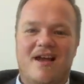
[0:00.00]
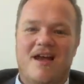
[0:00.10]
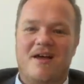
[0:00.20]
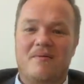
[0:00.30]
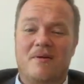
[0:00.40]

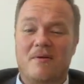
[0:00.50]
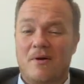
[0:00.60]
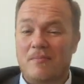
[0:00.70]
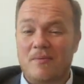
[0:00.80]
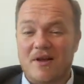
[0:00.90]
I
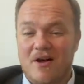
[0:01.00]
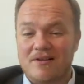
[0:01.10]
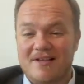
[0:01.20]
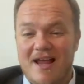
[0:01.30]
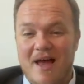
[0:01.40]
probably can't
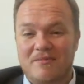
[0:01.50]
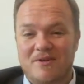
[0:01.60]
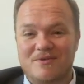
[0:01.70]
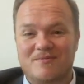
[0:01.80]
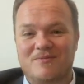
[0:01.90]
say
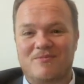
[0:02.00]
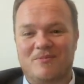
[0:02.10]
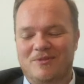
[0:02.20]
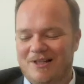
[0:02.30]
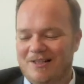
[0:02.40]
Habanos
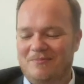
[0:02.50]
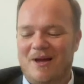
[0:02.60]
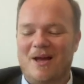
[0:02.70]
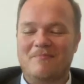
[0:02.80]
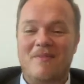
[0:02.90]
properly, but
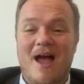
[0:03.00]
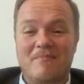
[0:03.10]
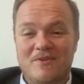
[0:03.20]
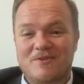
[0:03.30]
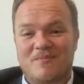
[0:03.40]

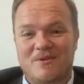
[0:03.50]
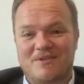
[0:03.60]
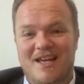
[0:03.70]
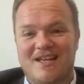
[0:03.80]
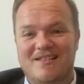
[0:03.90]
Habanos World
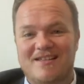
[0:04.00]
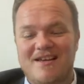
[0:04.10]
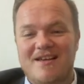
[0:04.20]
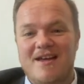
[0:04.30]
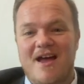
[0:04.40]
Days,
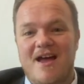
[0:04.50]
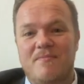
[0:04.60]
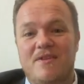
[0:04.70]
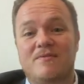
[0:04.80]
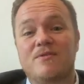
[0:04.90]

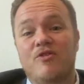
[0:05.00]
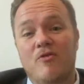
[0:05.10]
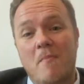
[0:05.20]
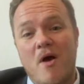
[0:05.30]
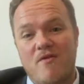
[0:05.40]
this was the
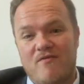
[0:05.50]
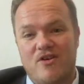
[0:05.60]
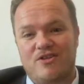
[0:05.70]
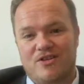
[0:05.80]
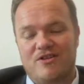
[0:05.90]
remote
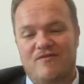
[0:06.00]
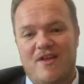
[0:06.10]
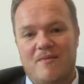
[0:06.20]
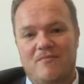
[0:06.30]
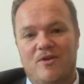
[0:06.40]
version of
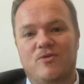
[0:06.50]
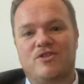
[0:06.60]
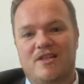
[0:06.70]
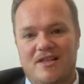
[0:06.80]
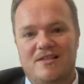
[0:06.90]
them launching these